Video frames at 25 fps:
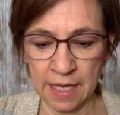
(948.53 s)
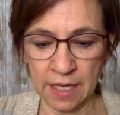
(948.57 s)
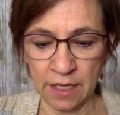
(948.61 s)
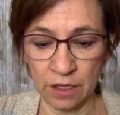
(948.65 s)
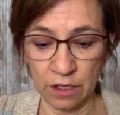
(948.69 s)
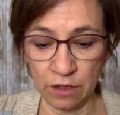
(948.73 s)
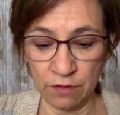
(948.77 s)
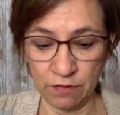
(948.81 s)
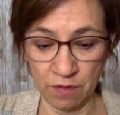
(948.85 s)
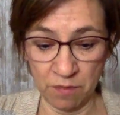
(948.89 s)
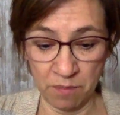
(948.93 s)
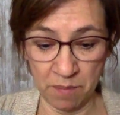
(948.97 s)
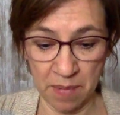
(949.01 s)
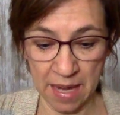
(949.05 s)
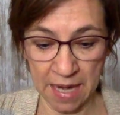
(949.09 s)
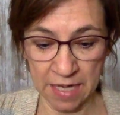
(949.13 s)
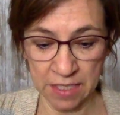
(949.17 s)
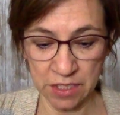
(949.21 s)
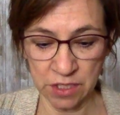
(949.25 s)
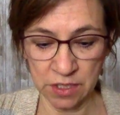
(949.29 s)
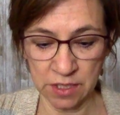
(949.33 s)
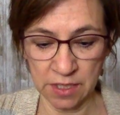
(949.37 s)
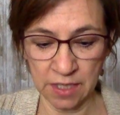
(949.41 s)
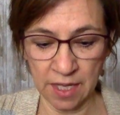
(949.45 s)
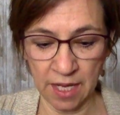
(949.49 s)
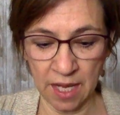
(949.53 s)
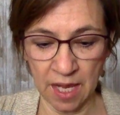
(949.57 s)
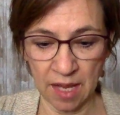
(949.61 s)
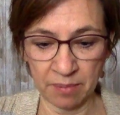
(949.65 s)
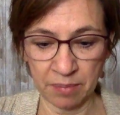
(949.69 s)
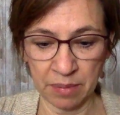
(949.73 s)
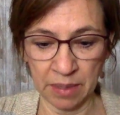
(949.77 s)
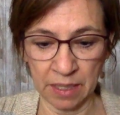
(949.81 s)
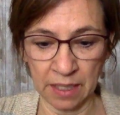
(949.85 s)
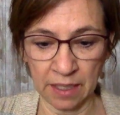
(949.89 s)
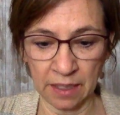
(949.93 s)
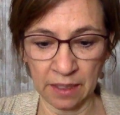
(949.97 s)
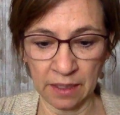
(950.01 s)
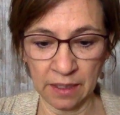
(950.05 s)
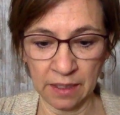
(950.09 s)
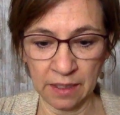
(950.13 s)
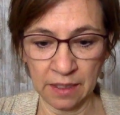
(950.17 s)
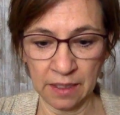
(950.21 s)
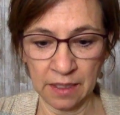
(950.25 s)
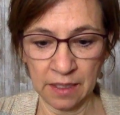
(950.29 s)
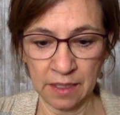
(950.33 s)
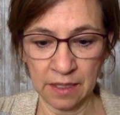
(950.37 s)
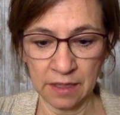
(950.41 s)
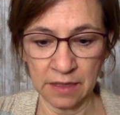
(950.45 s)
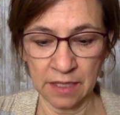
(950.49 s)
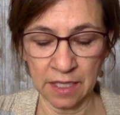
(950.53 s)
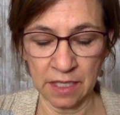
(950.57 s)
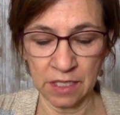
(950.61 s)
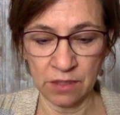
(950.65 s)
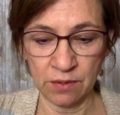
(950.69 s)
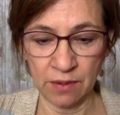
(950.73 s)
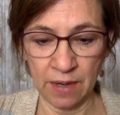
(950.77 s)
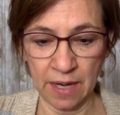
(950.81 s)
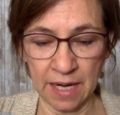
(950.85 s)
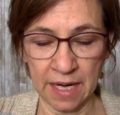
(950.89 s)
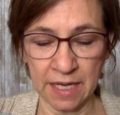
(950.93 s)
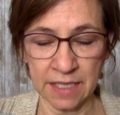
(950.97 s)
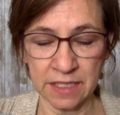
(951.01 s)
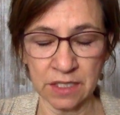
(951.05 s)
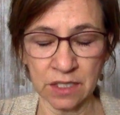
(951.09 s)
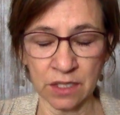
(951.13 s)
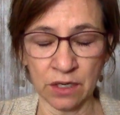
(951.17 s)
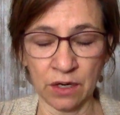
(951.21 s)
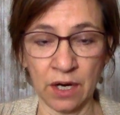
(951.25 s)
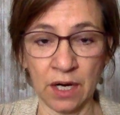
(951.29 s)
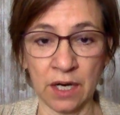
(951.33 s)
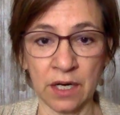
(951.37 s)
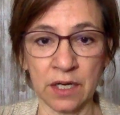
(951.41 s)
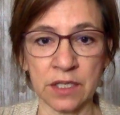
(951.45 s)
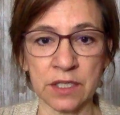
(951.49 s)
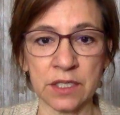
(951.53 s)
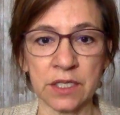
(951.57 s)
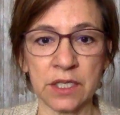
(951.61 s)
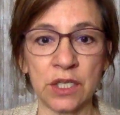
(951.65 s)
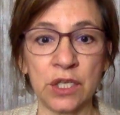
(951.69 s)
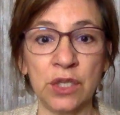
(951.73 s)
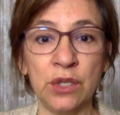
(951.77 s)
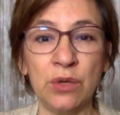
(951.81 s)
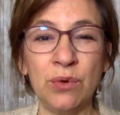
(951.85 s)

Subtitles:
you've imagined it happening, then you ask your heart.